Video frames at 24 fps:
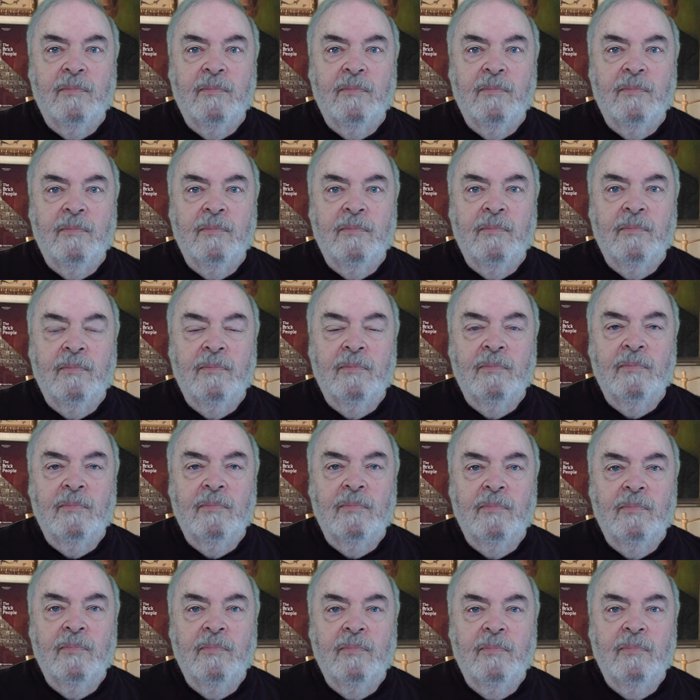
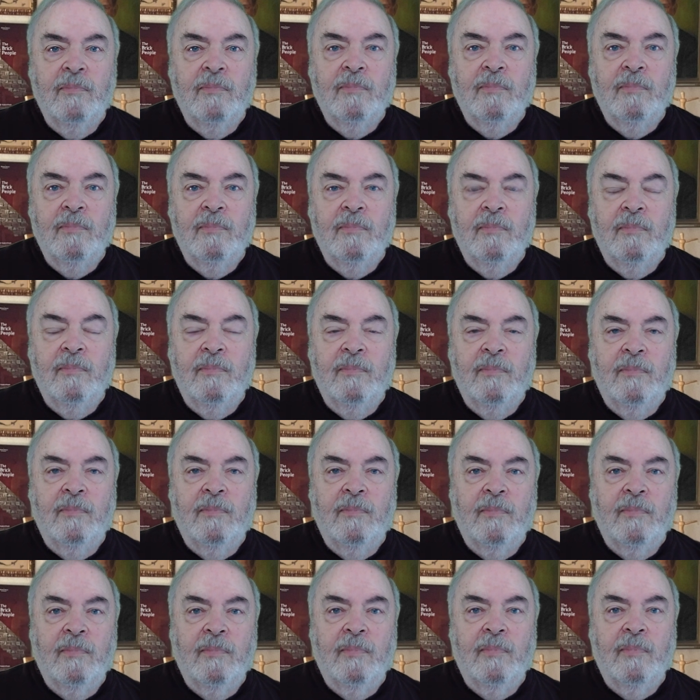
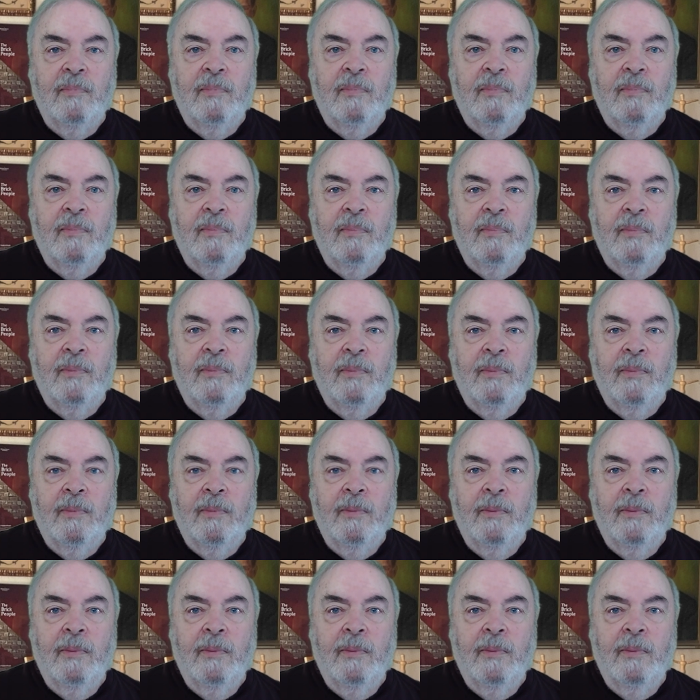[no speech]